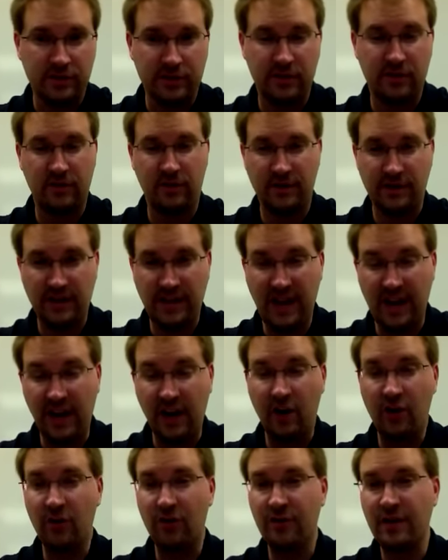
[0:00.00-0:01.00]
It's going to
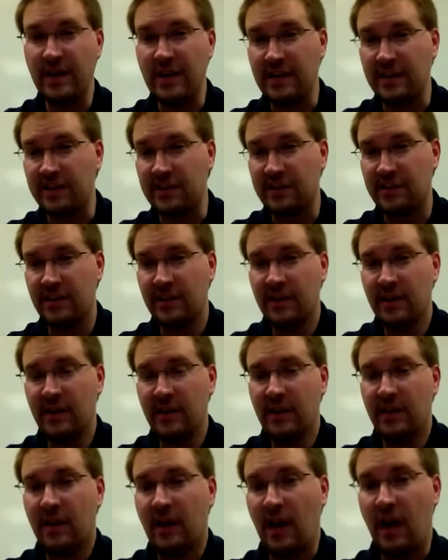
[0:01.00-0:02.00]
increase
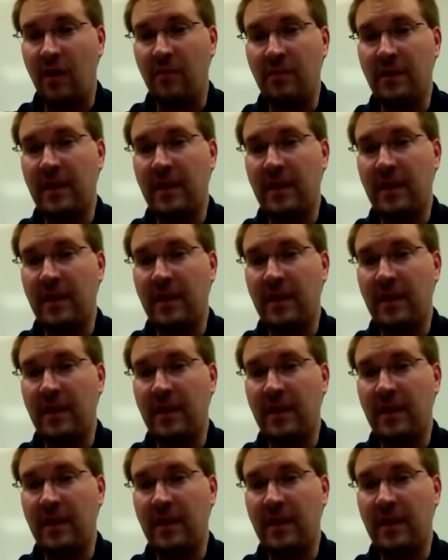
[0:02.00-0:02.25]
um,